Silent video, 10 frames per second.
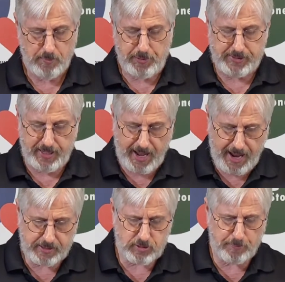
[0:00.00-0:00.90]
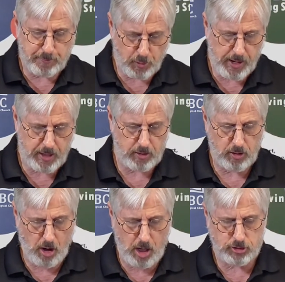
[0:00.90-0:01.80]
but the act of prayer
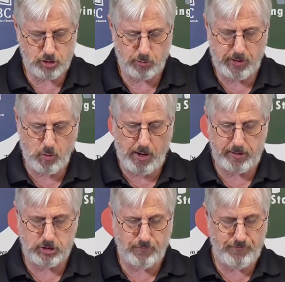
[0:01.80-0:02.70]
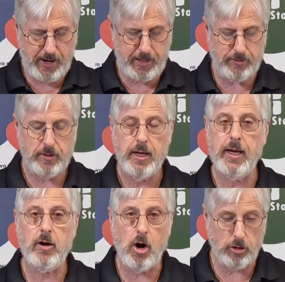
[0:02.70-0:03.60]
also requires faith
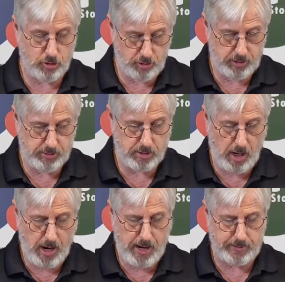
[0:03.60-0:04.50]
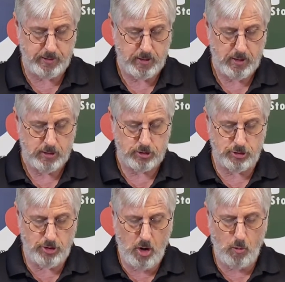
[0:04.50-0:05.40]
in our good God to
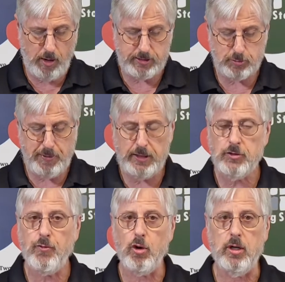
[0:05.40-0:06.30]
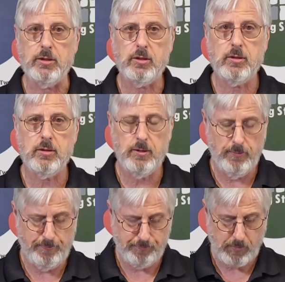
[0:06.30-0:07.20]
know what is best for us,
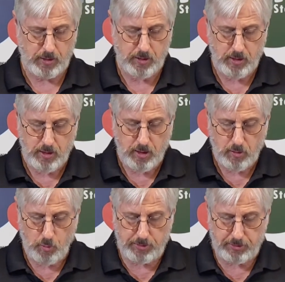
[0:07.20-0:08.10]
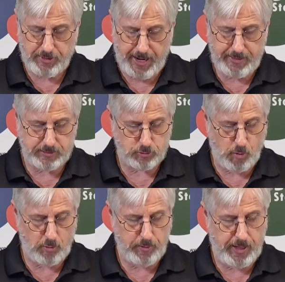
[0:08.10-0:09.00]
whether that is
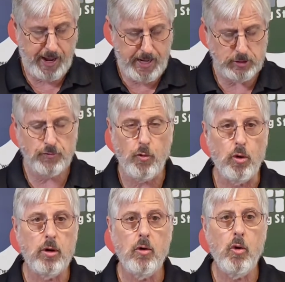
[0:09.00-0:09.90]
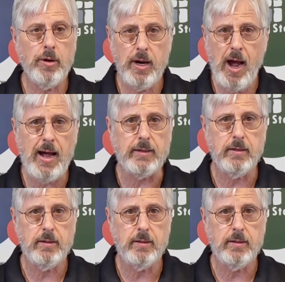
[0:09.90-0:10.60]
what we ask for or not.